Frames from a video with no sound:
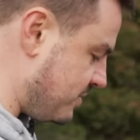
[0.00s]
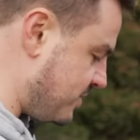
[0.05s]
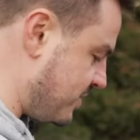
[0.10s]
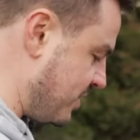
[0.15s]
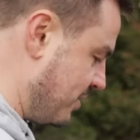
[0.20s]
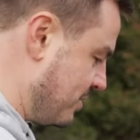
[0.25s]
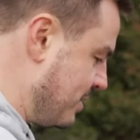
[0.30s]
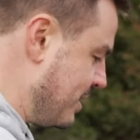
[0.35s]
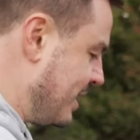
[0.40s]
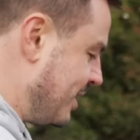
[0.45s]

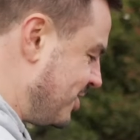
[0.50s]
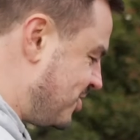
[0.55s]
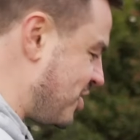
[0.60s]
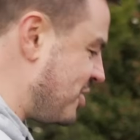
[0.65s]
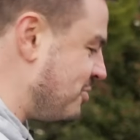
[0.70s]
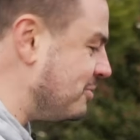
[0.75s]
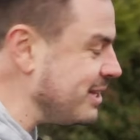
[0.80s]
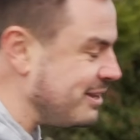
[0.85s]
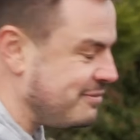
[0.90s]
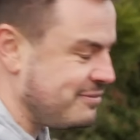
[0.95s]
So
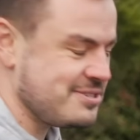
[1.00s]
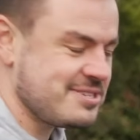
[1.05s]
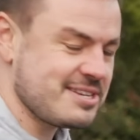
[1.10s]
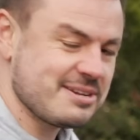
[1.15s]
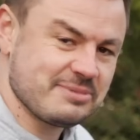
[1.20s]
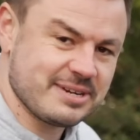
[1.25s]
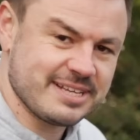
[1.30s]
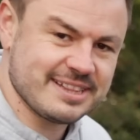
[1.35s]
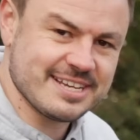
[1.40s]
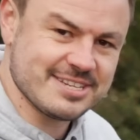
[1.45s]
generally, if you see
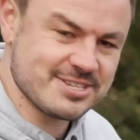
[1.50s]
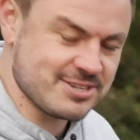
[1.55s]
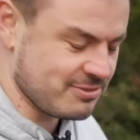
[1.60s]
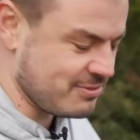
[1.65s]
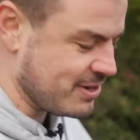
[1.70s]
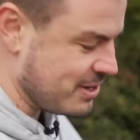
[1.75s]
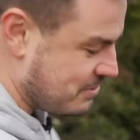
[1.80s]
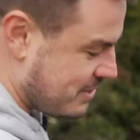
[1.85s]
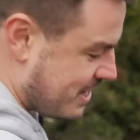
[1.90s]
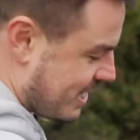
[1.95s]
one of these on the
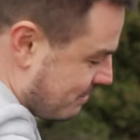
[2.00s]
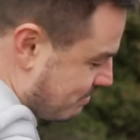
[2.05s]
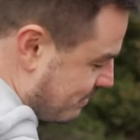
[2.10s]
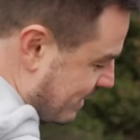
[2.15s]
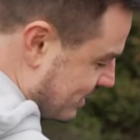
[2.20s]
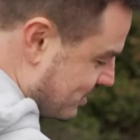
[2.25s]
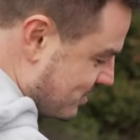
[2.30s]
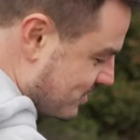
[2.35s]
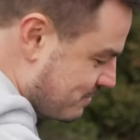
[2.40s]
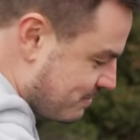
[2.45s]
road without
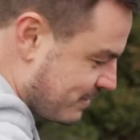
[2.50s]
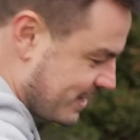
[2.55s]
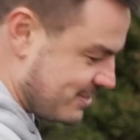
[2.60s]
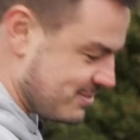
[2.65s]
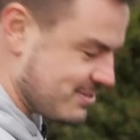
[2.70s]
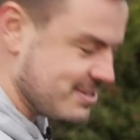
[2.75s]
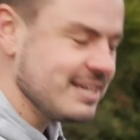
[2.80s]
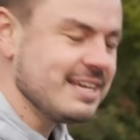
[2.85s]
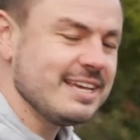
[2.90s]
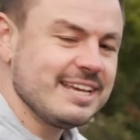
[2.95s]
badges, it
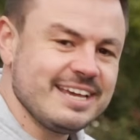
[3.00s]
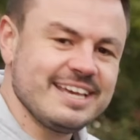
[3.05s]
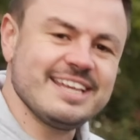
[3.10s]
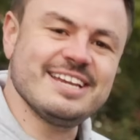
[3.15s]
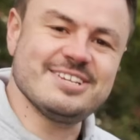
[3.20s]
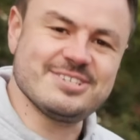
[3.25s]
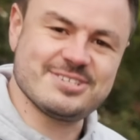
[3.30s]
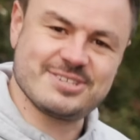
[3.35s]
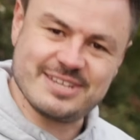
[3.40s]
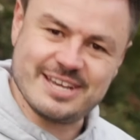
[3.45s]
means it
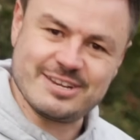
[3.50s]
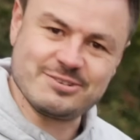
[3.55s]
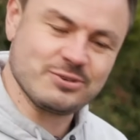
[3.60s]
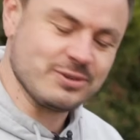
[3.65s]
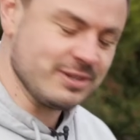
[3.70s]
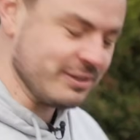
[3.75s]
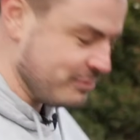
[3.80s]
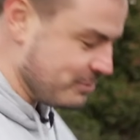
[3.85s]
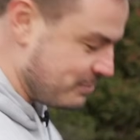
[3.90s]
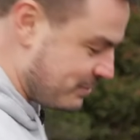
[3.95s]
is the entry level,